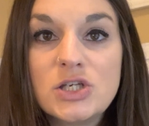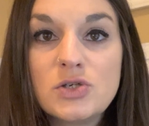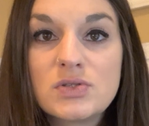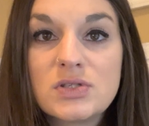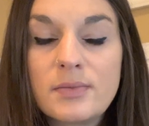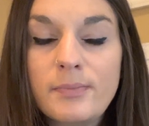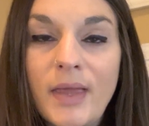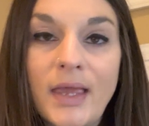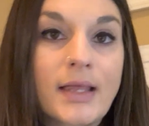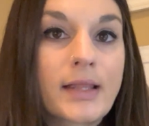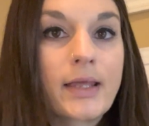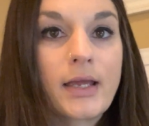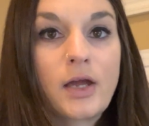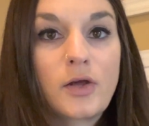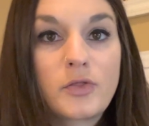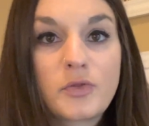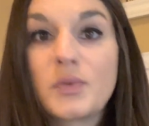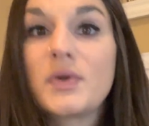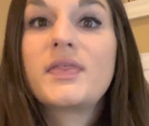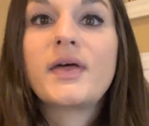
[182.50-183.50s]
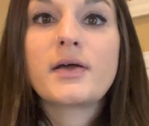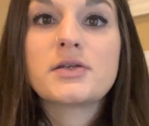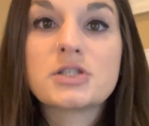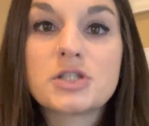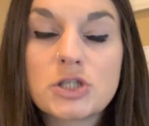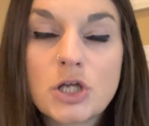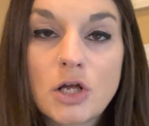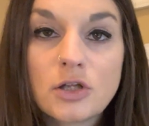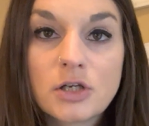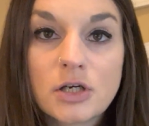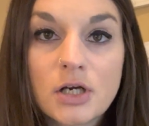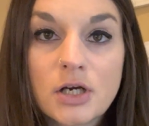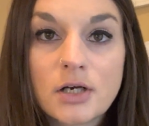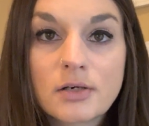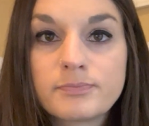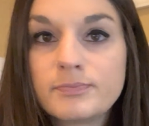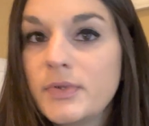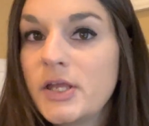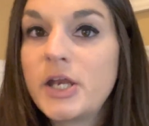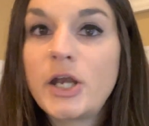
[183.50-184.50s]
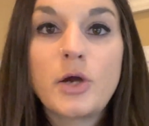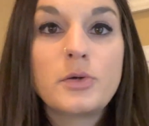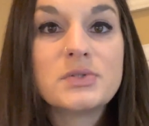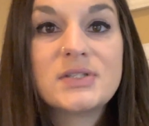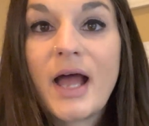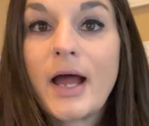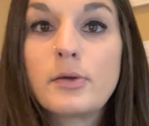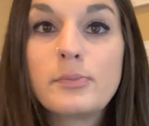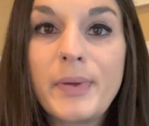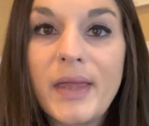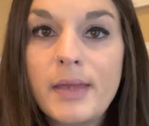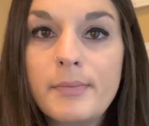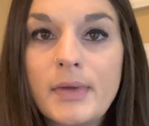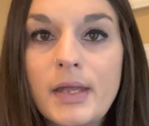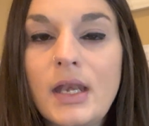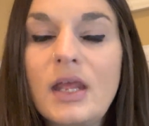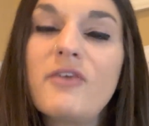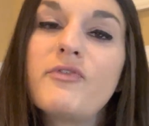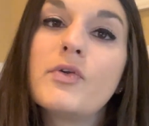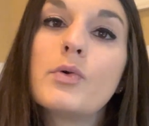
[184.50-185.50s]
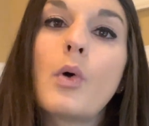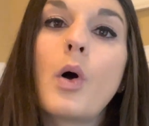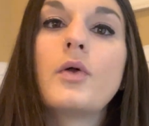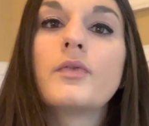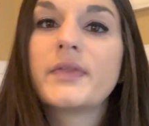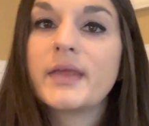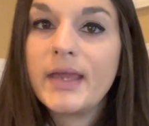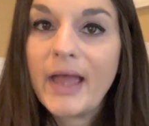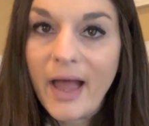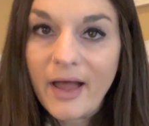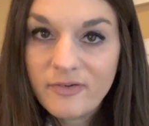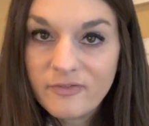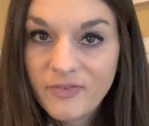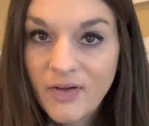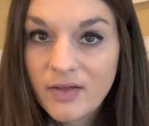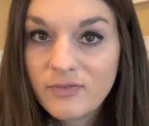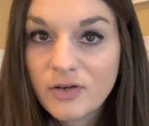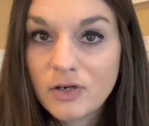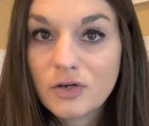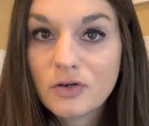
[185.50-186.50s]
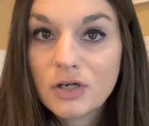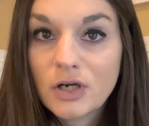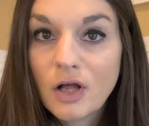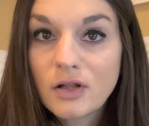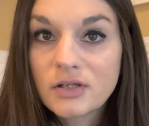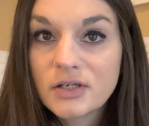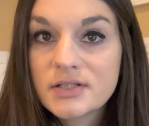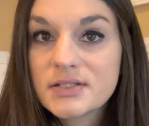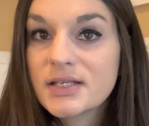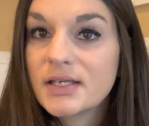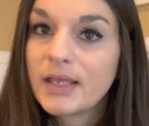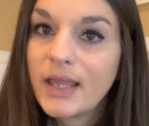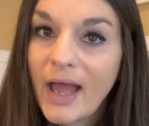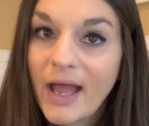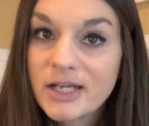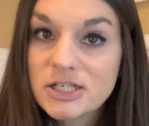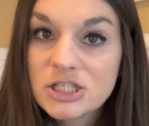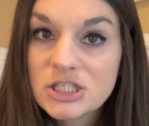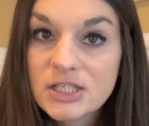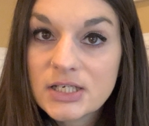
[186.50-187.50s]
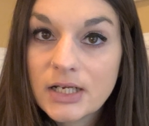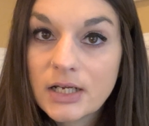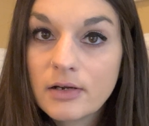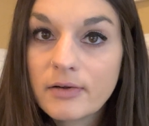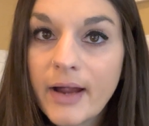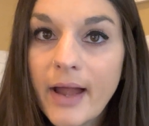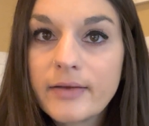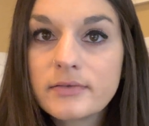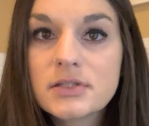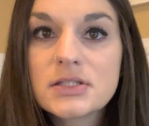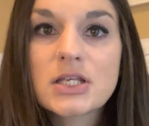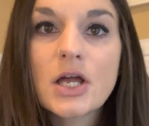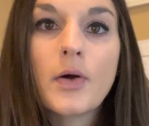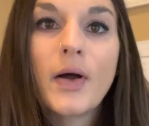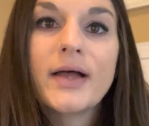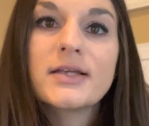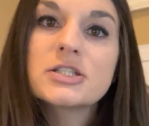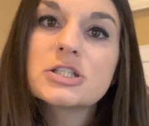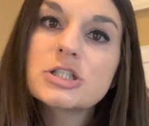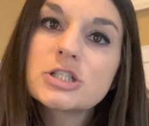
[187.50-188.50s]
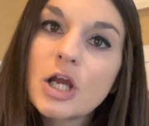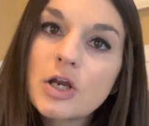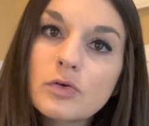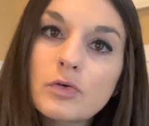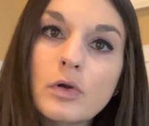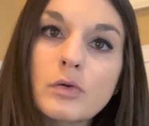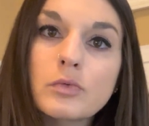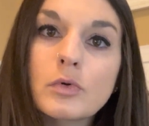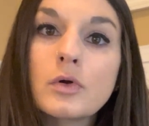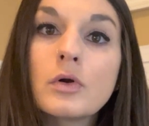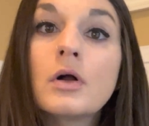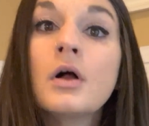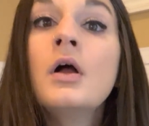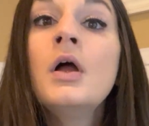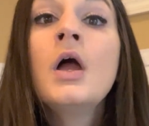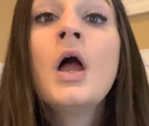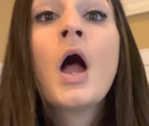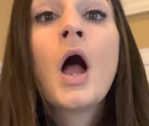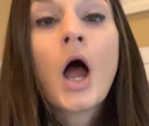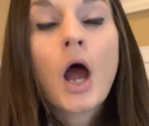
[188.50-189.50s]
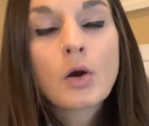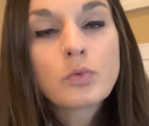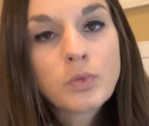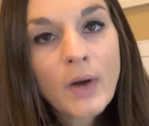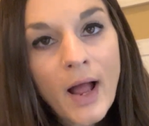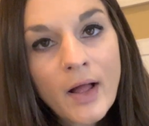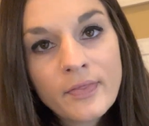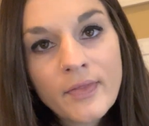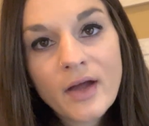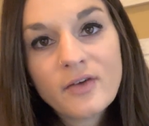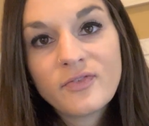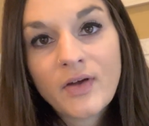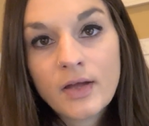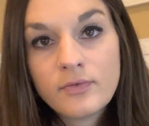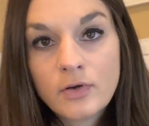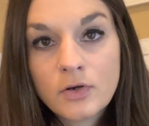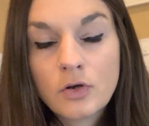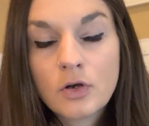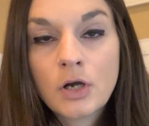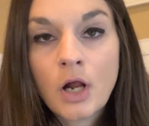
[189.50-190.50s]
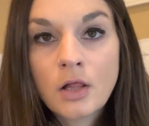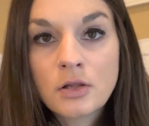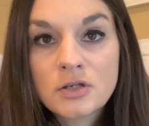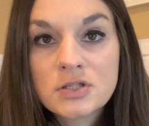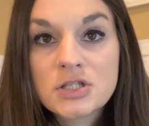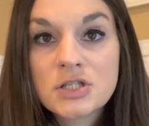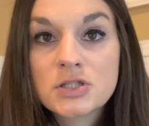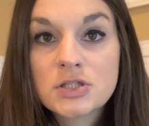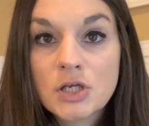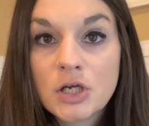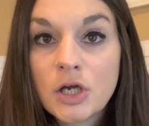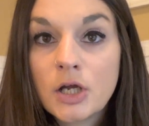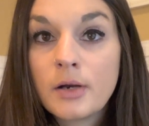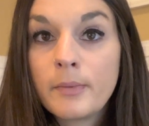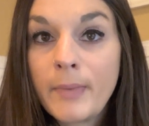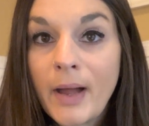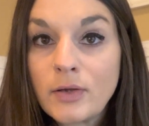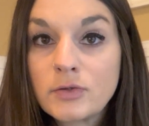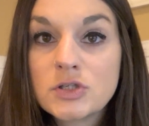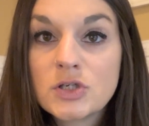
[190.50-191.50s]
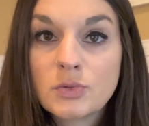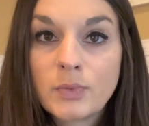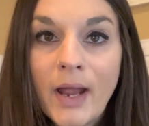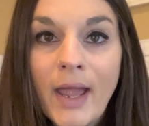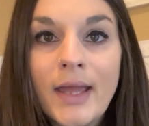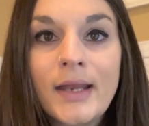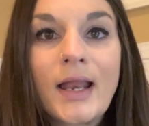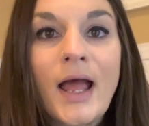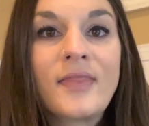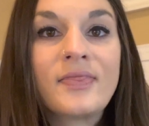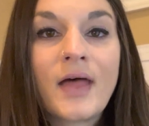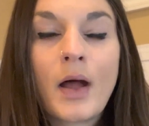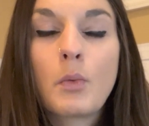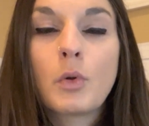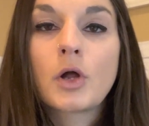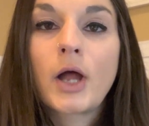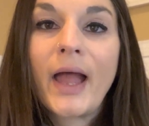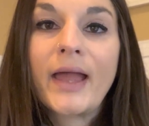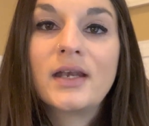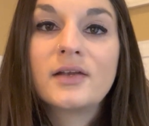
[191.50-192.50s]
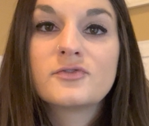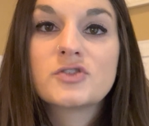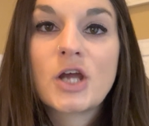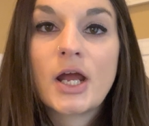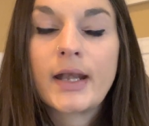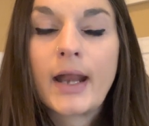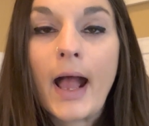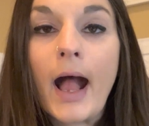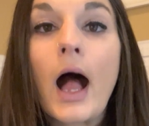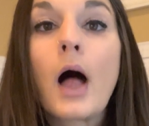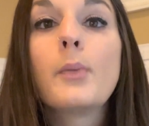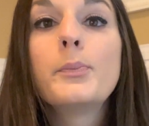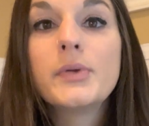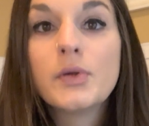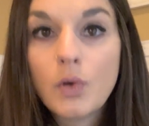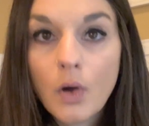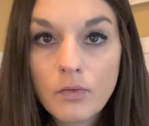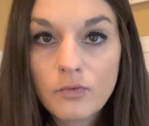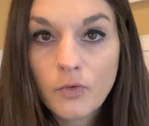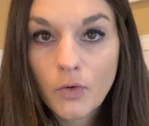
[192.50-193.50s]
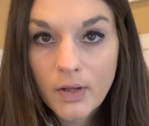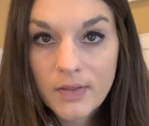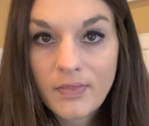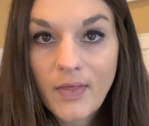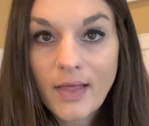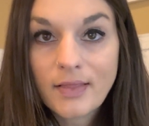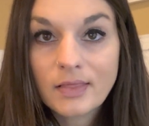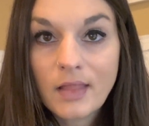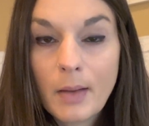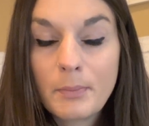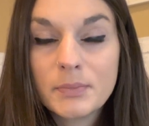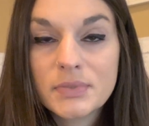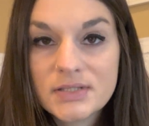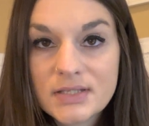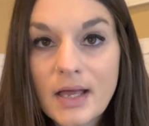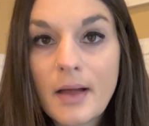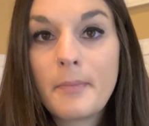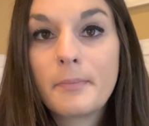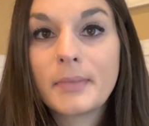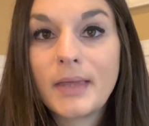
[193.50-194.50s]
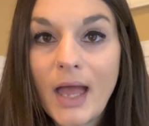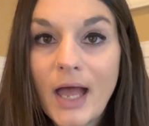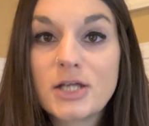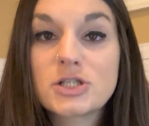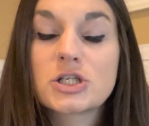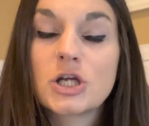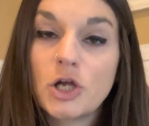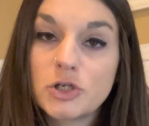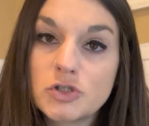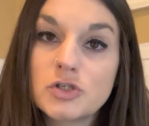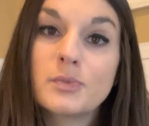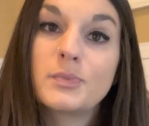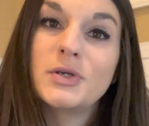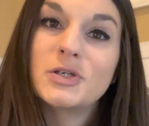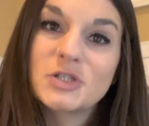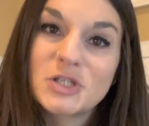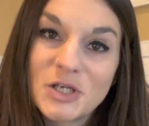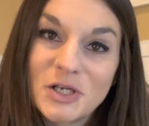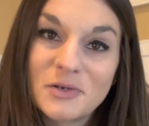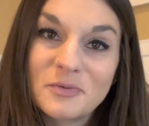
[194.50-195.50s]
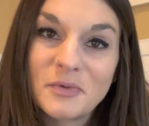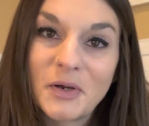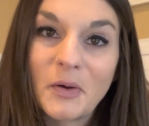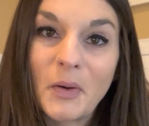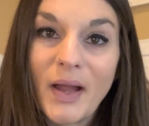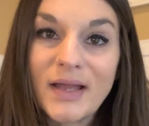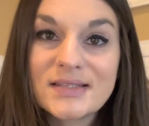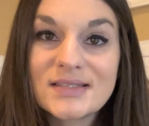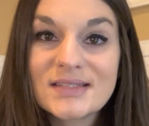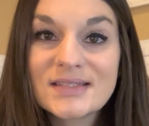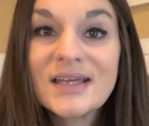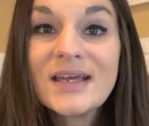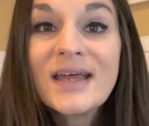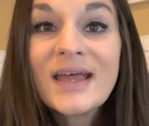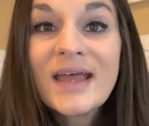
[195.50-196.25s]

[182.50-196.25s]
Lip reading: you to make like a $3,000, down payment if you only have $500 in cash sitting around. So as a general rule, around that $500 is a good amount to write, and that will kind of try to help you avoid that lump sum cash contribution request.